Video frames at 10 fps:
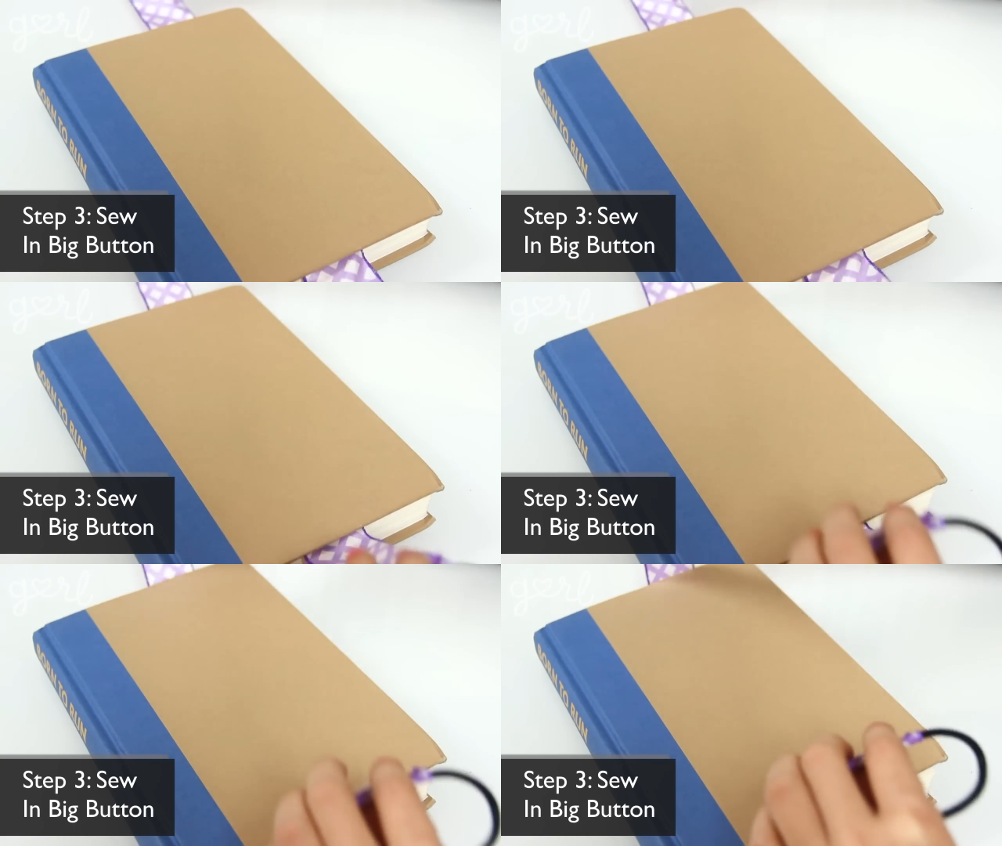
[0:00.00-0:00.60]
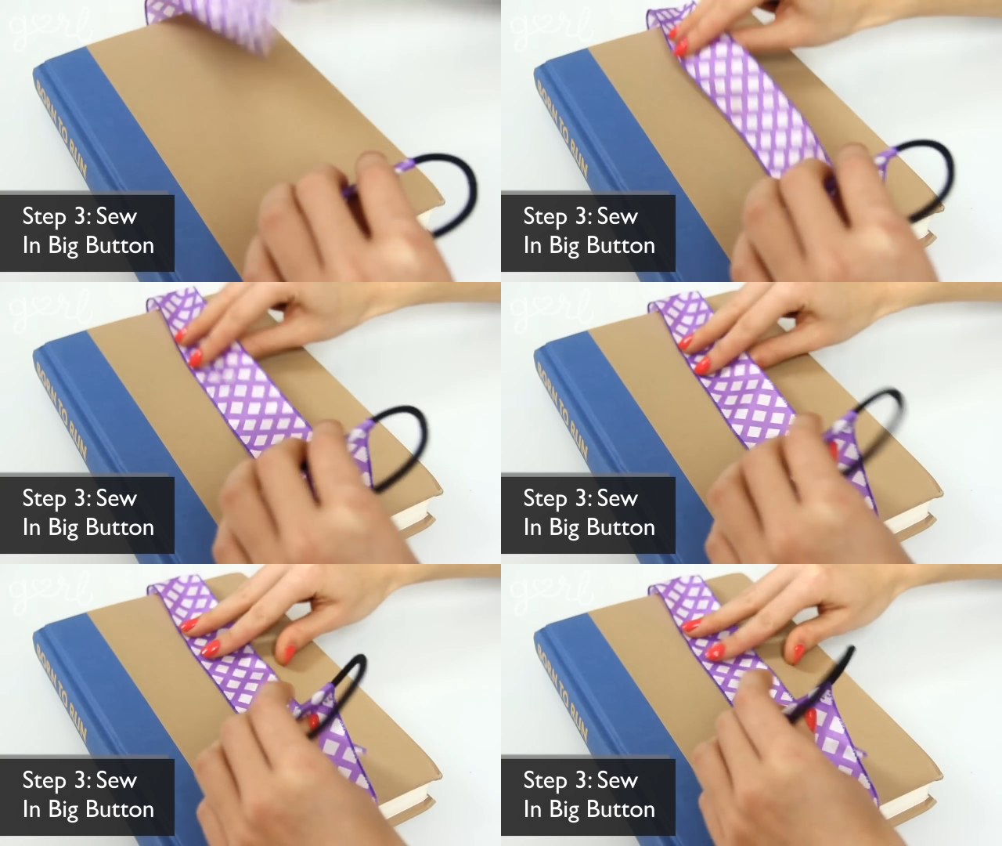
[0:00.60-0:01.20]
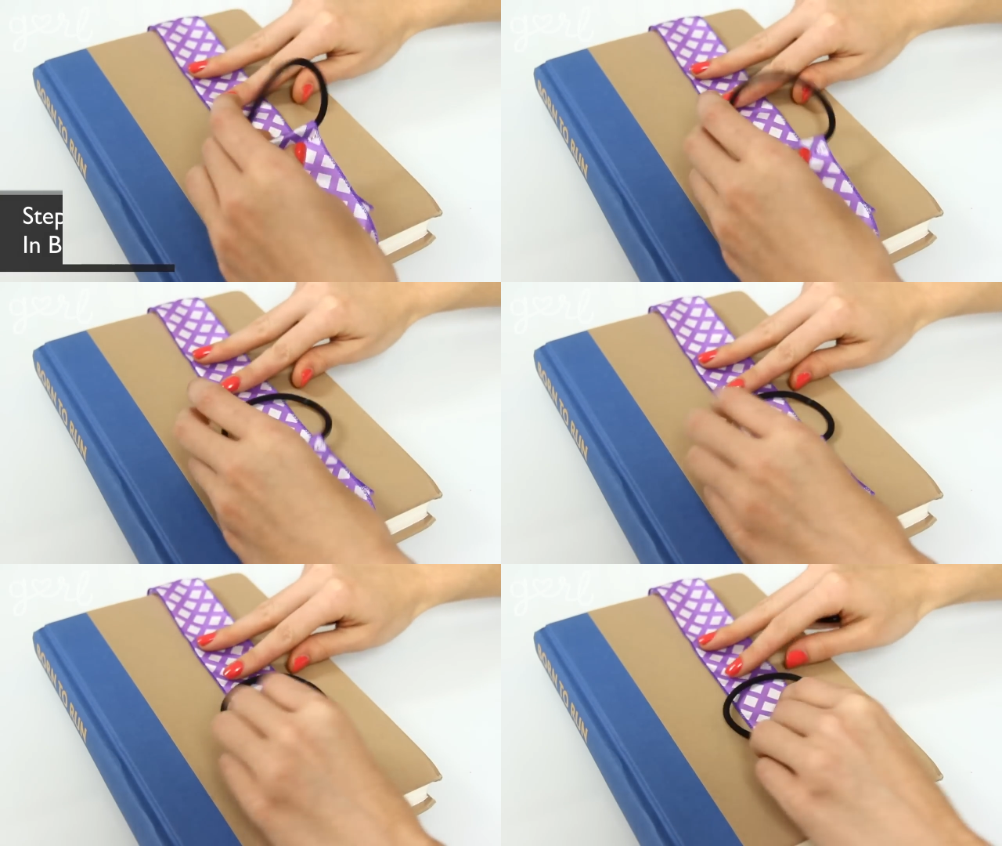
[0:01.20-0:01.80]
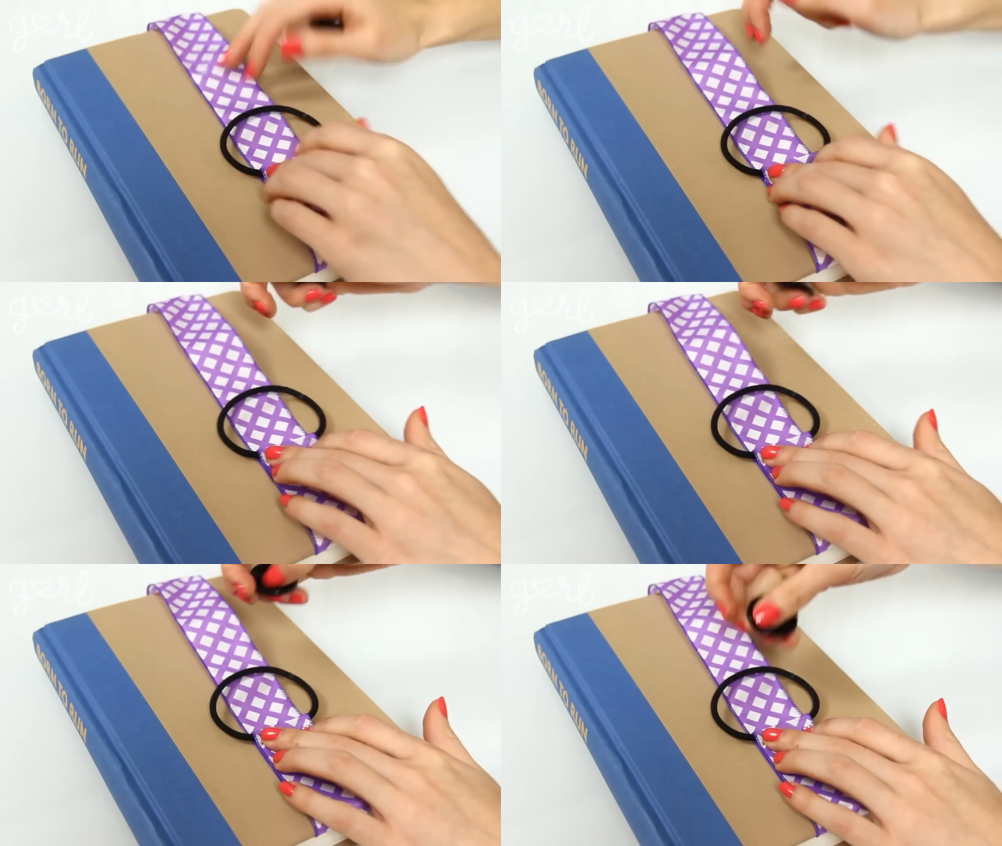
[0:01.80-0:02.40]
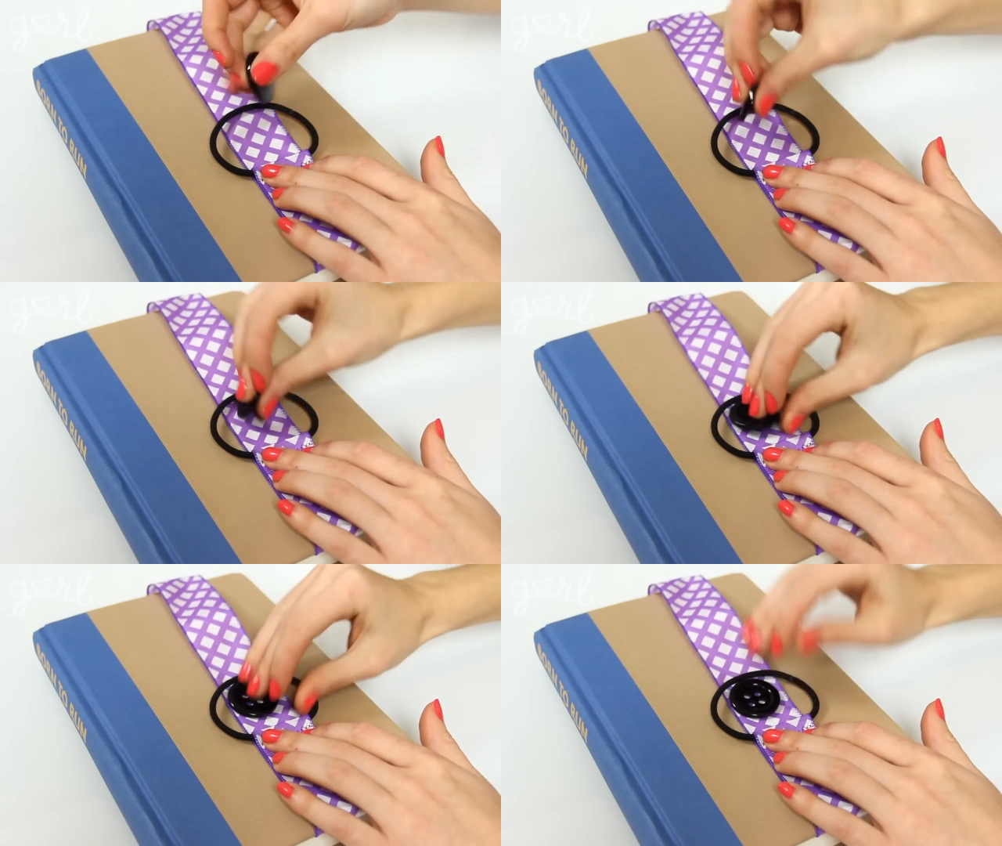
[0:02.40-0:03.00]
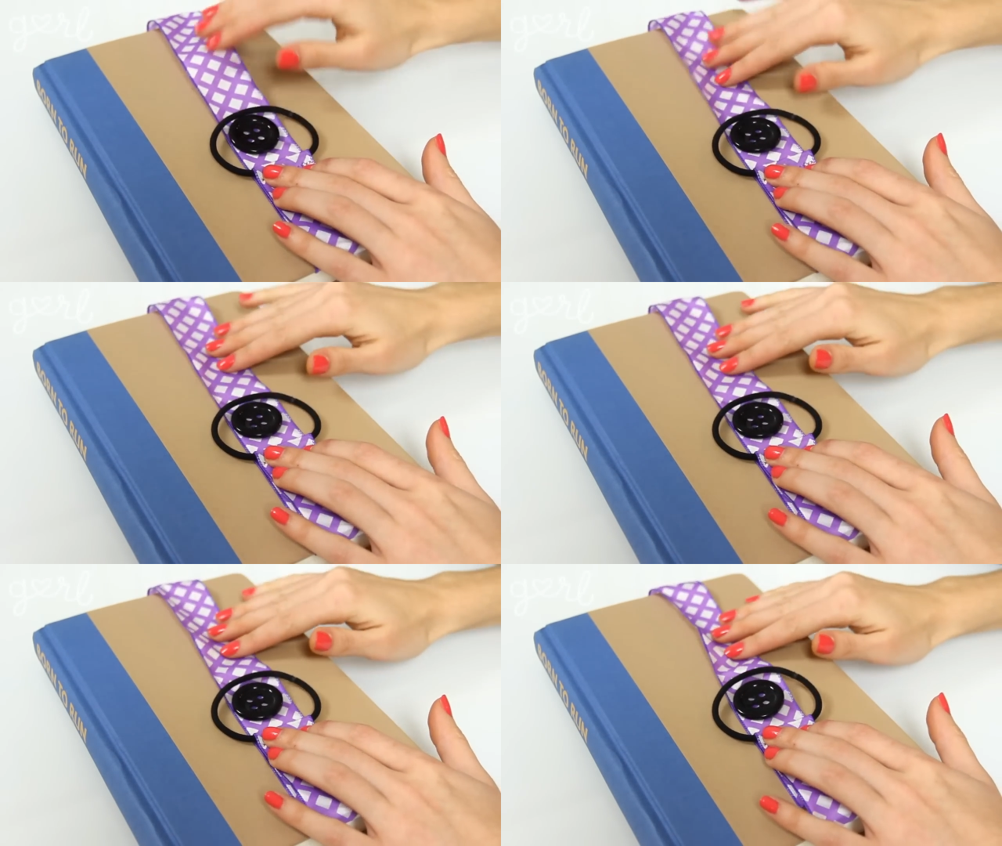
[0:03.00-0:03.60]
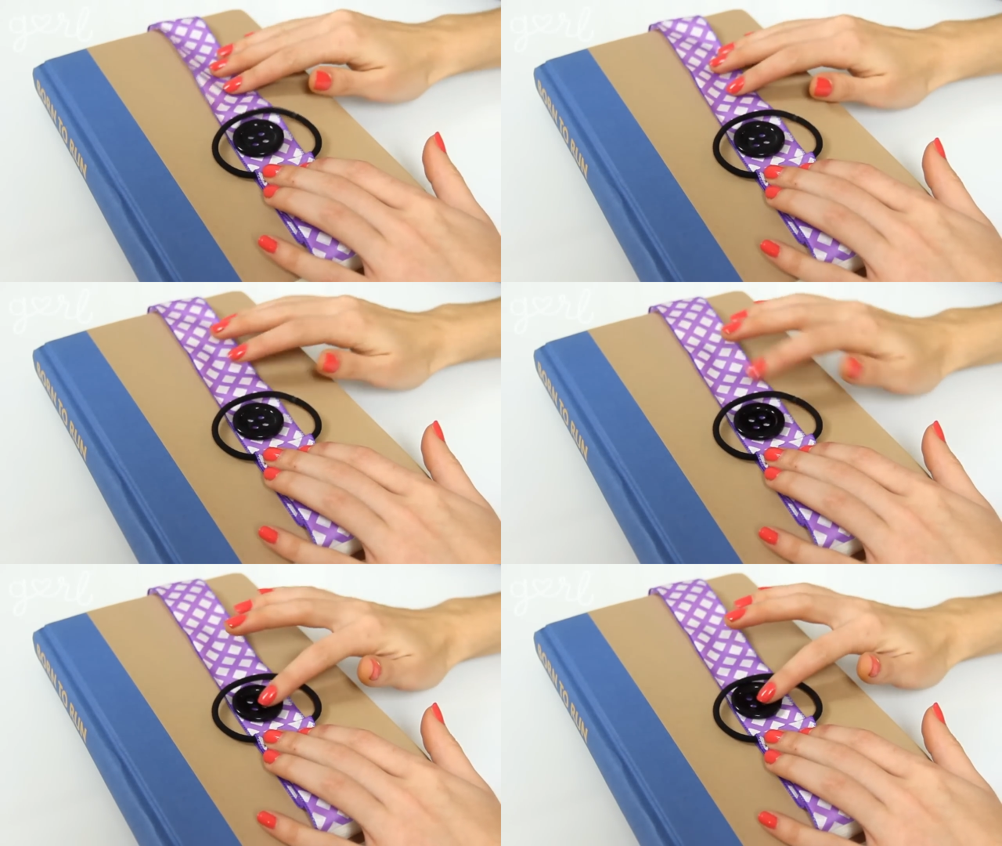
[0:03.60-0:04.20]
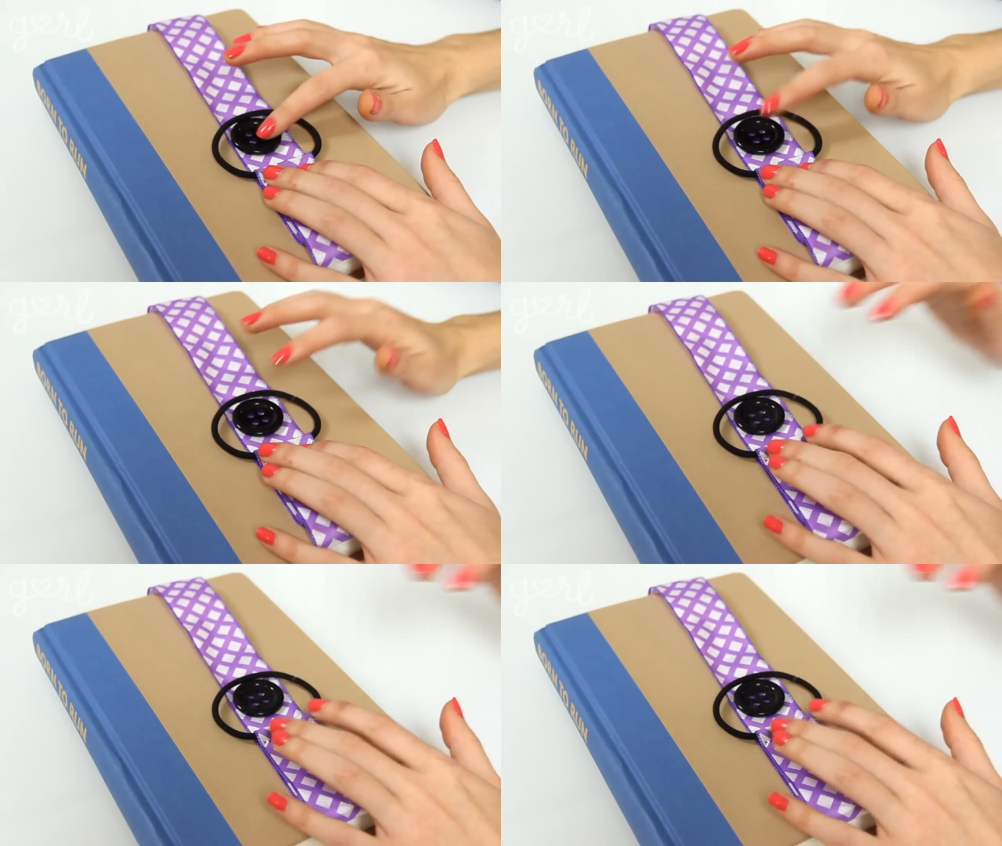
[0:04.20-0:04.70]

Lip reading: [unreadable: no face in view]